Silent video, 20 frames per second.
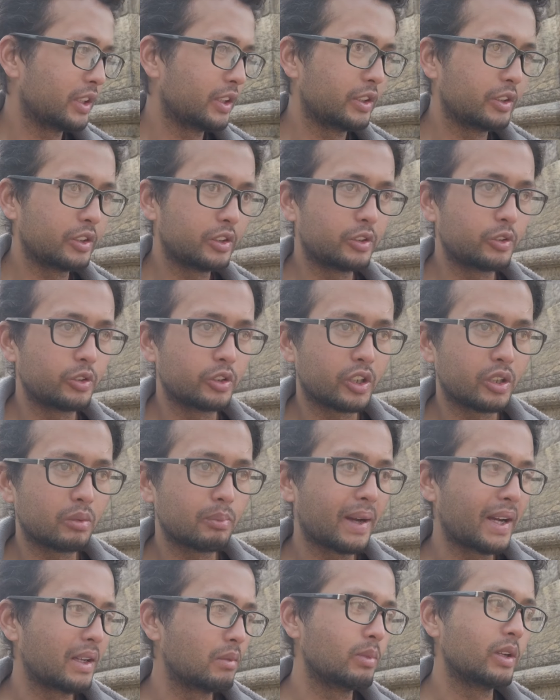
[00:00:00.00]
they do not
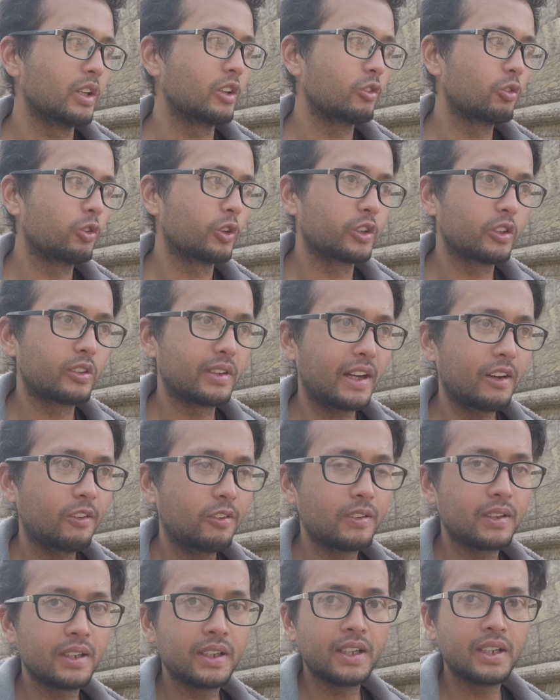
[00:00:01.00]
mind being
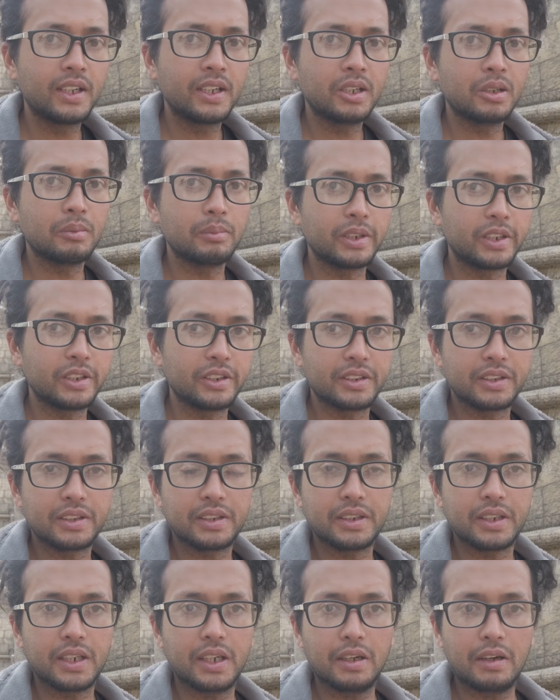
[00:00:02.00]
photographed, mm. because
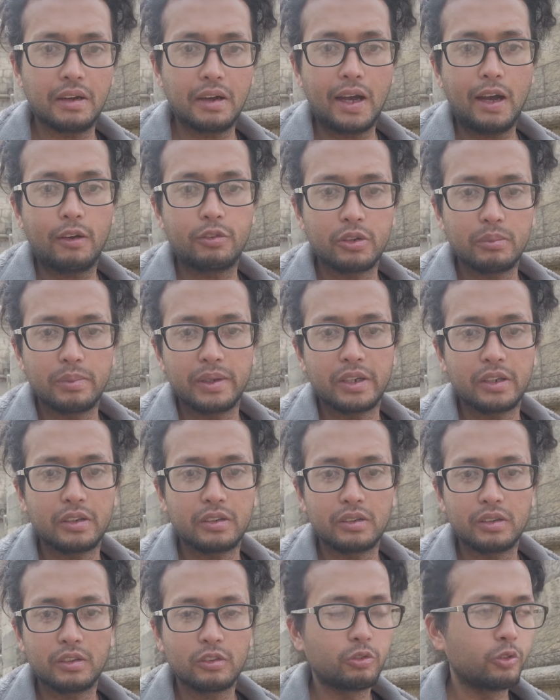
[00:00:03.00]
uh, after
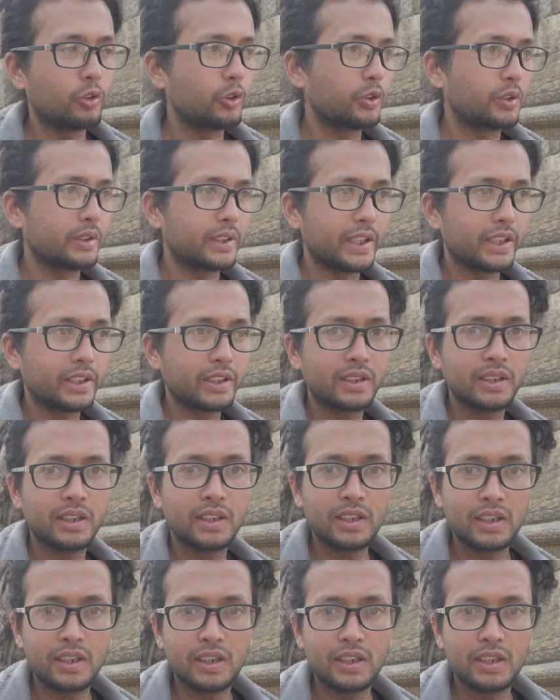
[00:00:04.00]
being photo taken,